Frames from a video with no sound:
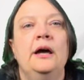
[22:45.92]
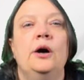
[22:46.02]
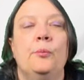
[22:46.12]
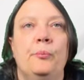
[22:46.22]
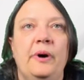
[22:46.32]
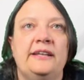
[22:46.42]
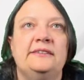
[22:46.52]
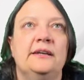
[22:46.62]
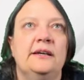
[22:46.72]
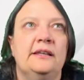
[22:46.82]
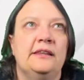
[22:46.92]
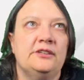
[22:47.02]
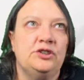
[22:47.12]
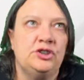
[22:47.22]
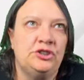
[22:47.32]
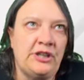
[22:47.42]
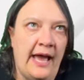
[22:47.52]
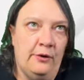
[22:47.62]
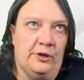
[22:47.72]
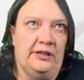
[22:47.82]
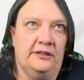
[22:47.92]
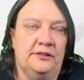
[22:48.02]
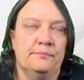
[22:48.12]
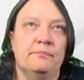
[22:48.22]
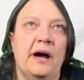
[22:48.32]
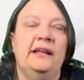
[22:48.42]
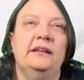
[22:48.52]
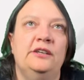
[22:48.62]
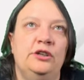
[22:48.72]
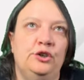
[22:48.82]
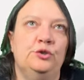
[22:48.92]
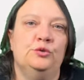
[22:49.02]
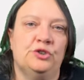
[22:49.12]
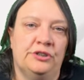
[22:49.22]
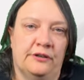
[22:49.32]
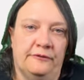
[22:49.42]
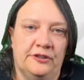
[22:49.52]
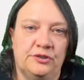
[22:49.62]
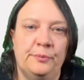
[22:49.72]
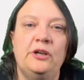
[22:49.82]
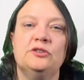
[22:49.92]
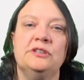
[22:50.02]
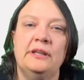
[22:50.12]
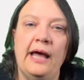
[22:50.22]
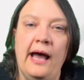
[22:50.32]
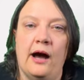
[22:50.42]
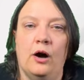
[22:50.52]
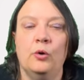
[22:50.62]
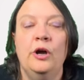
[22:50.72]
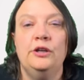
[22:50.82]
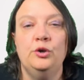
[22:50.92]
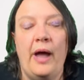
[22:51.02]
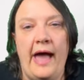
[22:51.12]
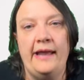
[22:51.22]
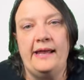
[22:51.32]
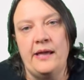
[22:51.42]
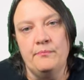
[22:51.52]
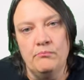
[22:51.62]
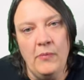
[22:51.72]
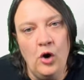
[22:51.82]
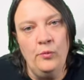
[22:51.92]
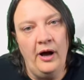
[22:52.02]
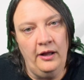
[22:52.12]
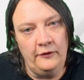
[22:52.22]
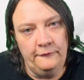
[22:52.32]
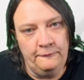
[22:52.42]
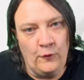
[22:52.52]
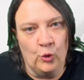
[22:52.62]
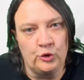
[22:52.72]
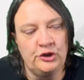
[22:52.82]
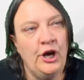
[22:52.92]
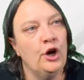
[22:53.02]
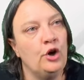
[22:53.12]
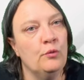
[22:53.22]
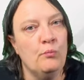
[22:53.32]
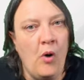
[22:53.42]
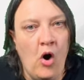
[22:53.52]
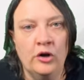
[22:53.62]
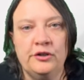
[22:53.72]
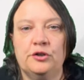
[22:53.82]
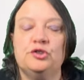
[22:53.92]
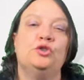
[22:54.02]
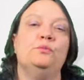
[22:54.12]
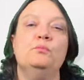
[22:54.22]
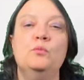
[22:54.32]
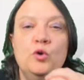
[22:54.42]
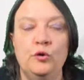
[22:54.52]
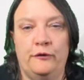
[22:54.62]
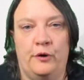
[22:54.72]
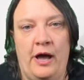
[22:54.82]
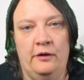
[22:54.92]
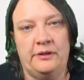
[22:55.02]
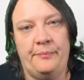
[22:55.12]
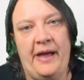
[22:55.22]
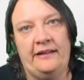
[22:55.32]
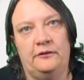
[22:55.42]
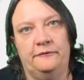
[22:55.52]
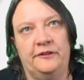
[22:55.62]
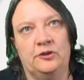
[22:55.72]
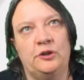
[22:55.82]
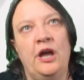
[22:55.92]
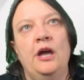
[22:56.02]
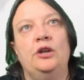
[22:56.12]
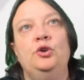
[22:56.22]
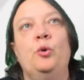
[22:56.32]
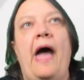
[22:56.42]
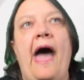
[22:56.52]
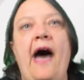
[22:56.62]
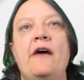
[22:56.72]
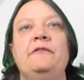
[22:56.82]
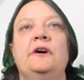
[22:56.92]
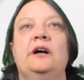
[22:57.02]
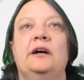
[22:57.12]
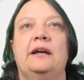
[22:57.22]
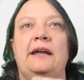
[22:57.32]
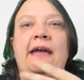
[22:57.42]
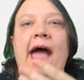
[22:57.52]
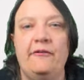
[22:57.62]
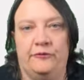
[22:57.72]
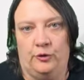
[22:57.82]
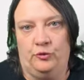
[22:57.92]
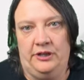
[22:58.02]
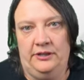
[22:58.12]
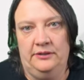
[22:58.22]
But the chariot made a huge difference because now you had a mobile force. Commanders could move around the battlefield. You have cavalry.